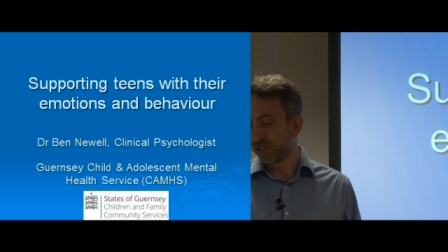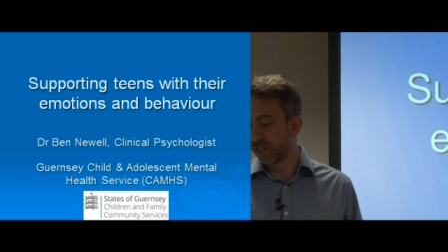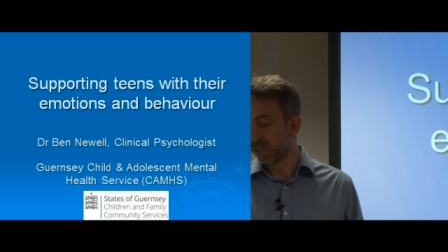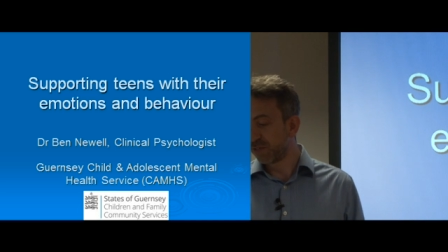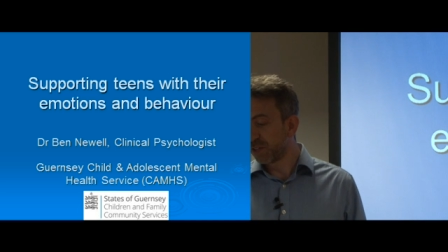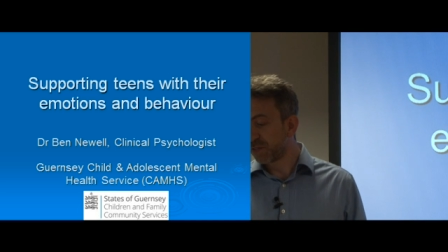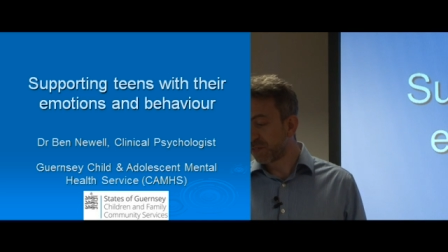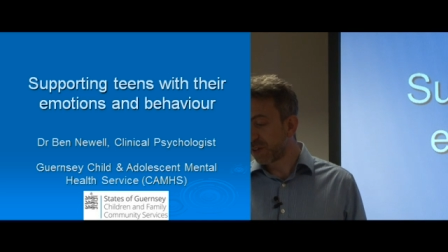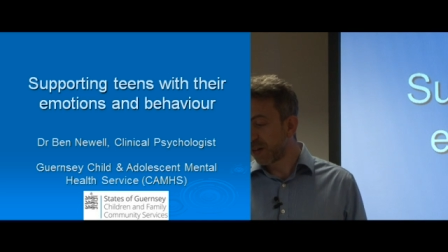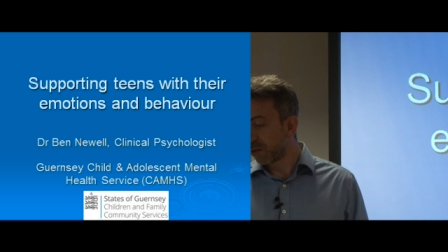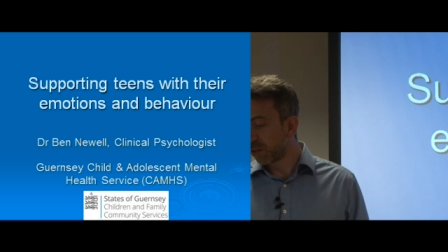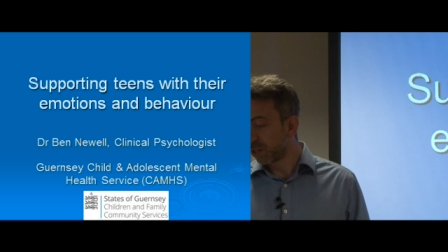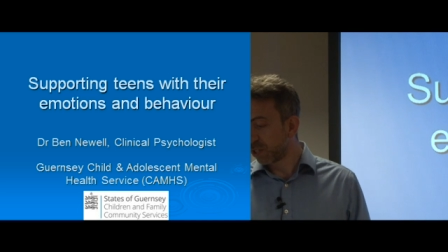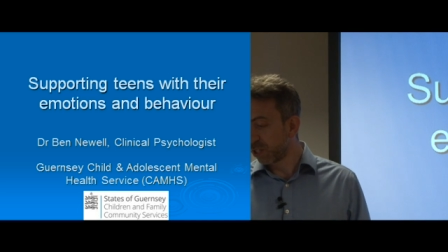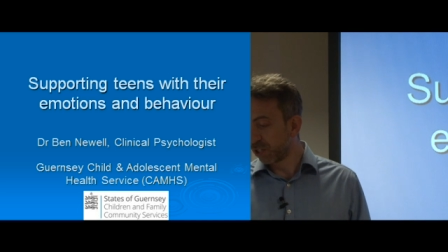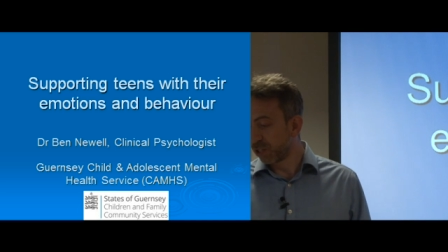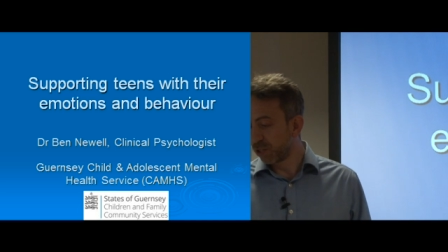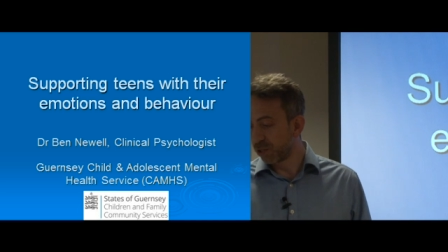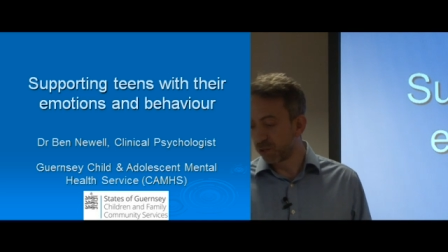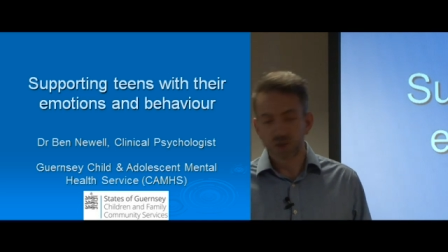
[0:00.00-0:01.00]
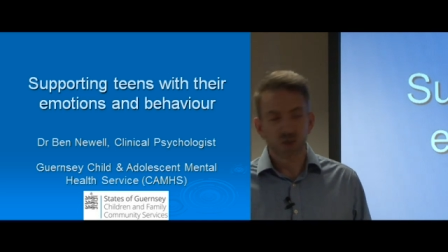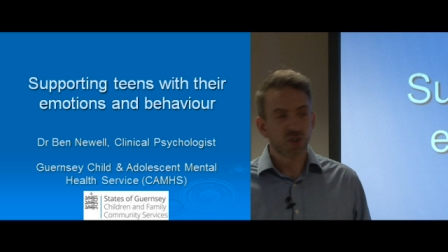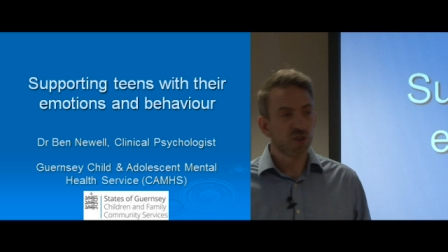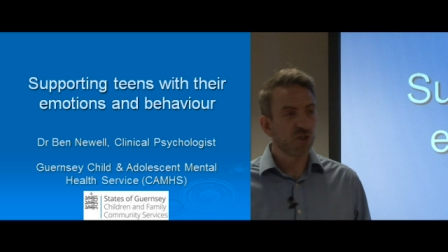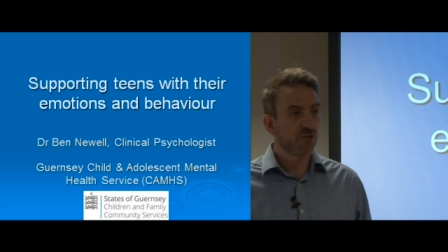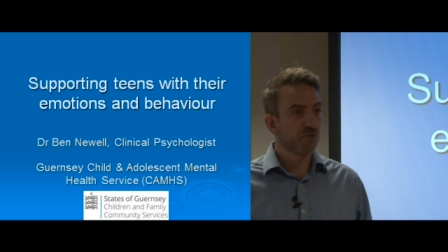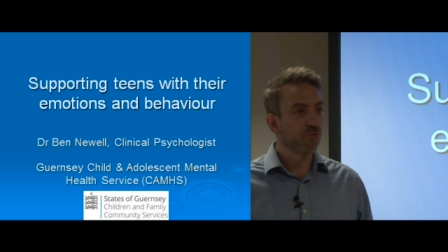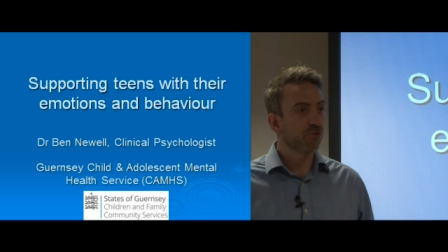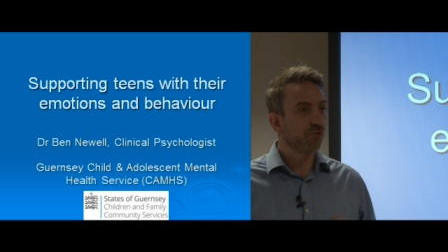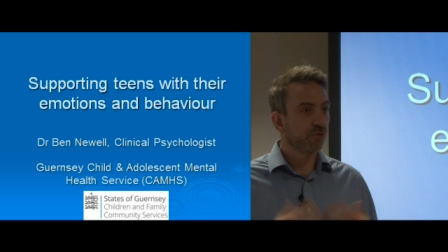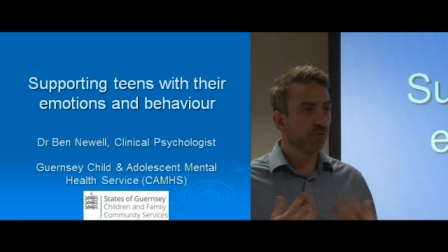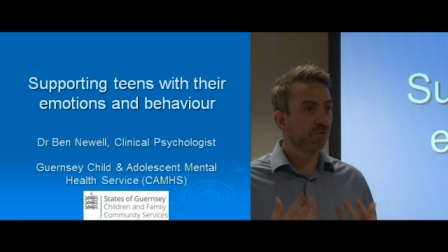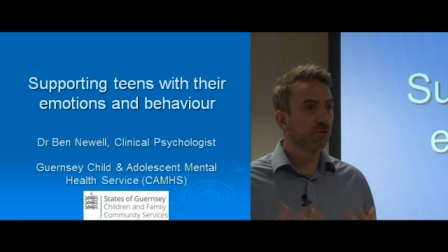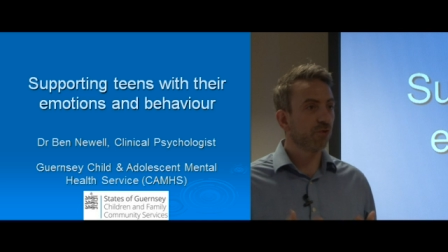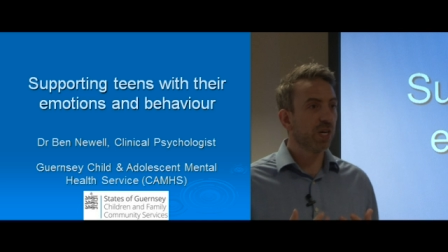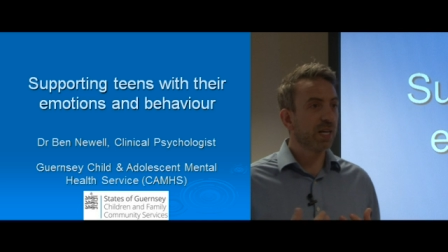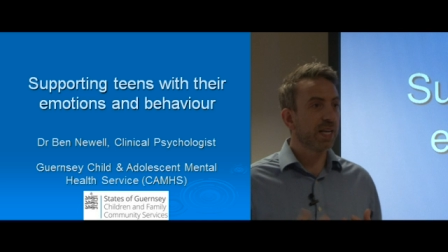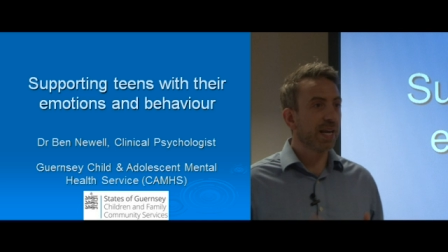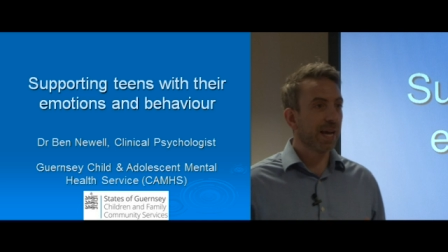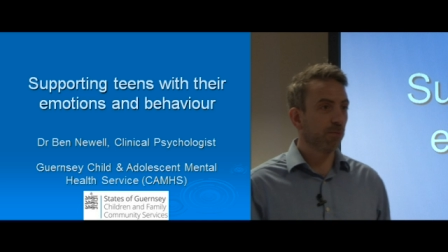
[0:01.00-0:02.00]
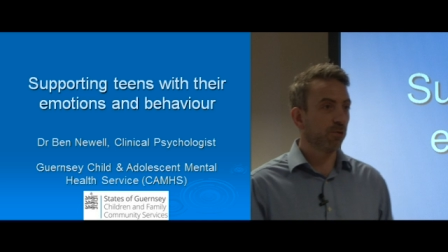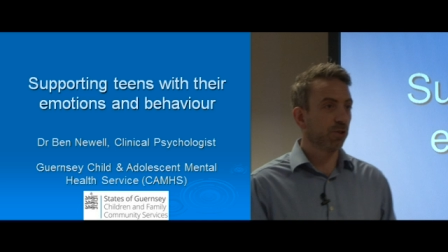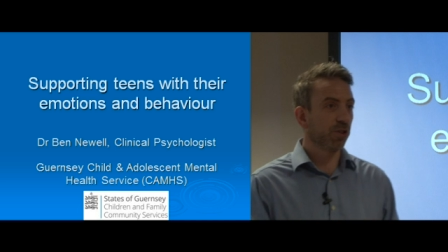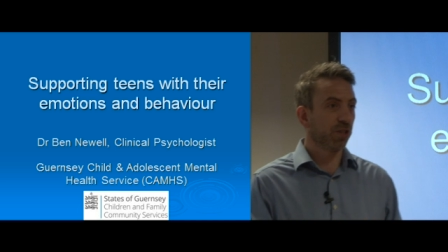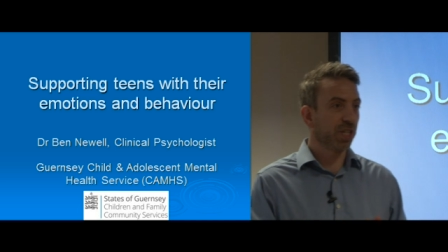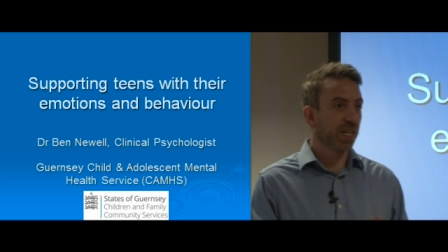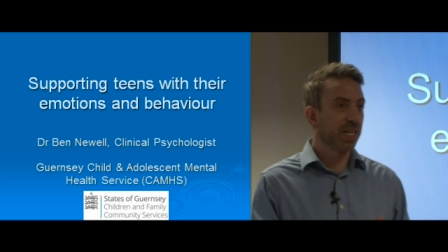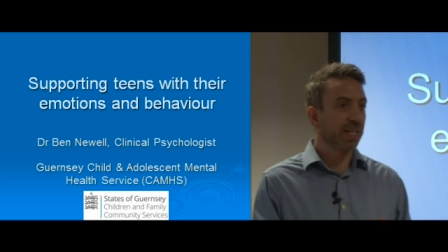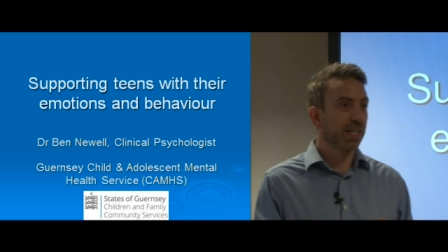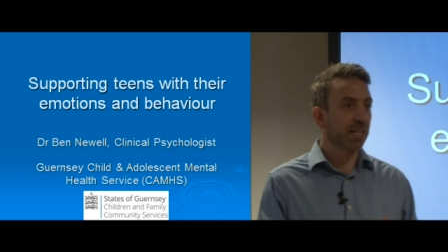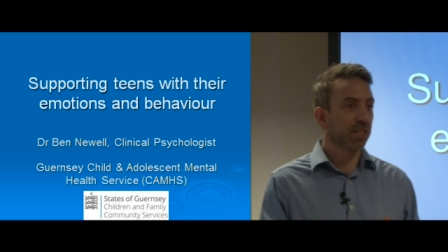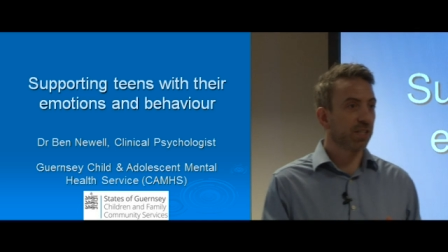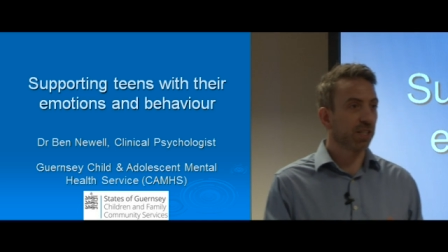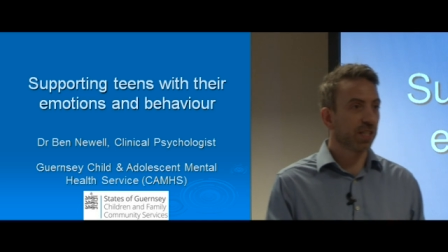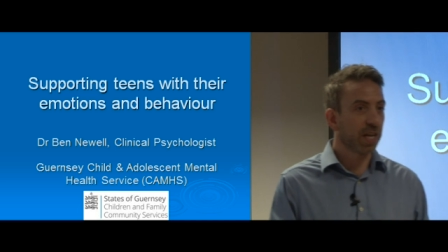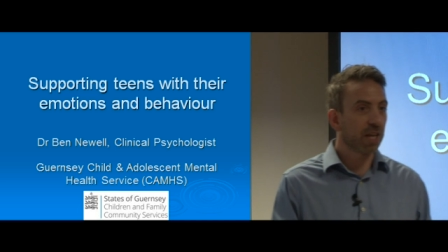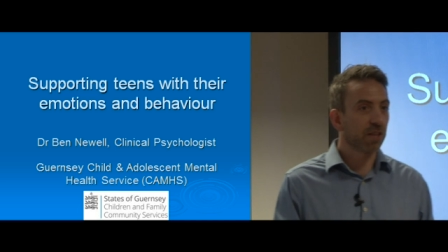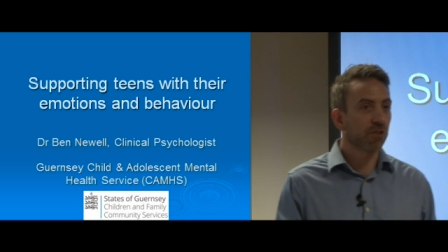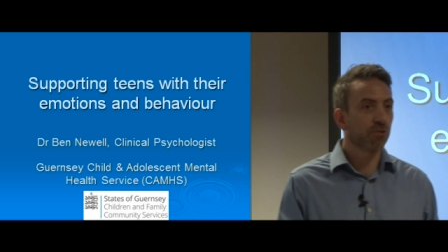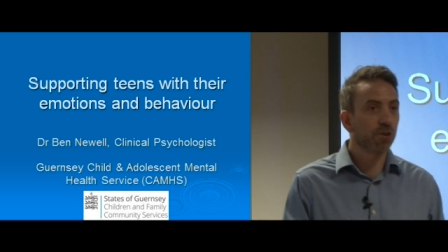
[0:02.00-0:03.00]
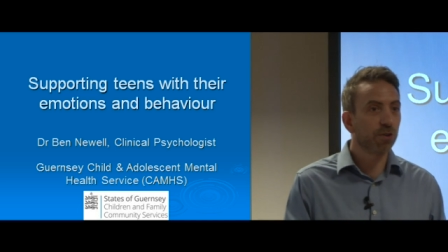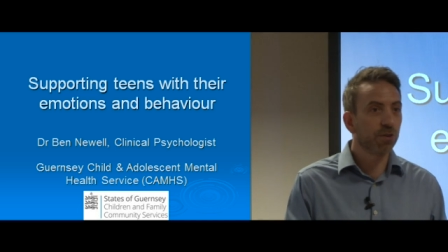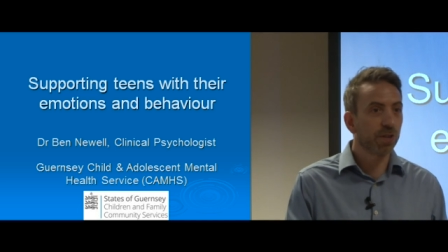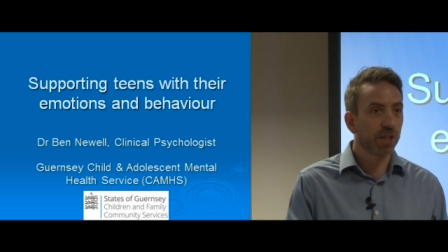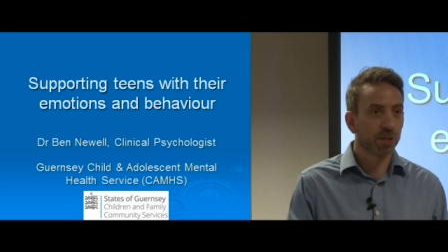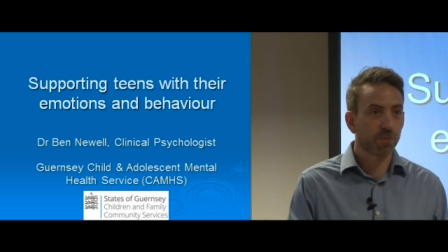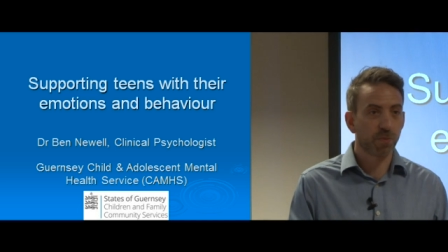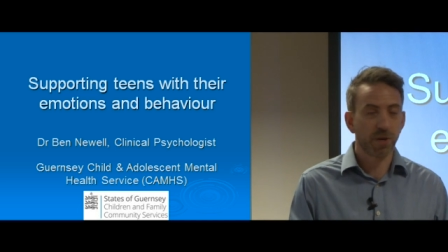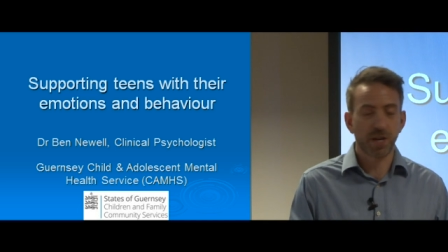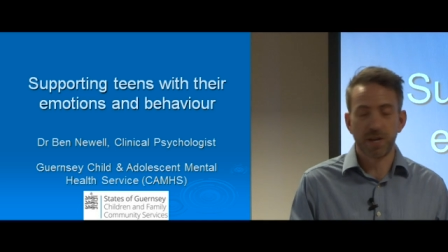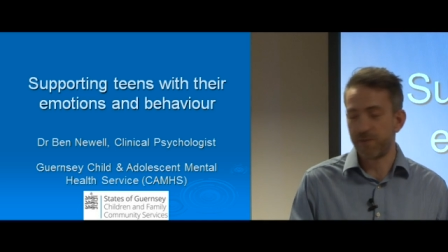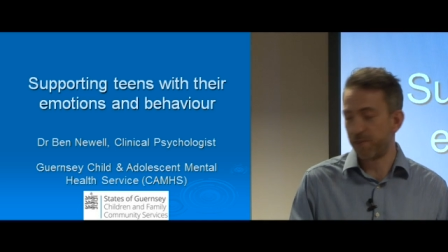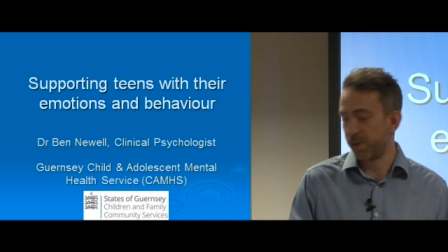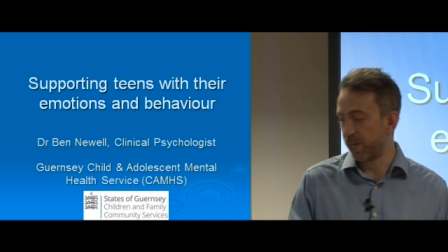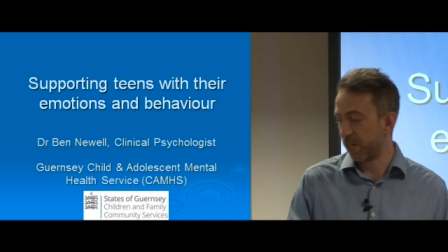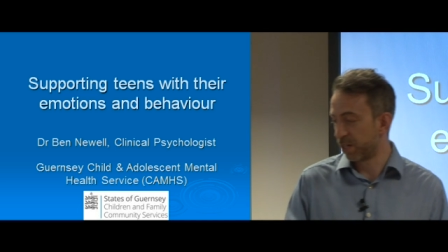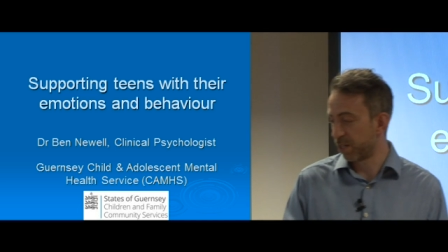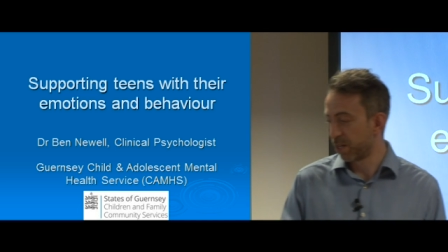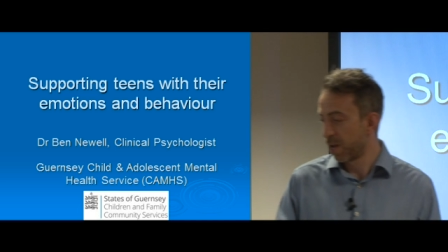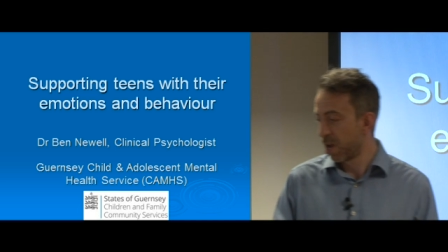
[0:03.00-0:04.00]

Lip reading: If you felt that you'd really helped your teenager get through this period,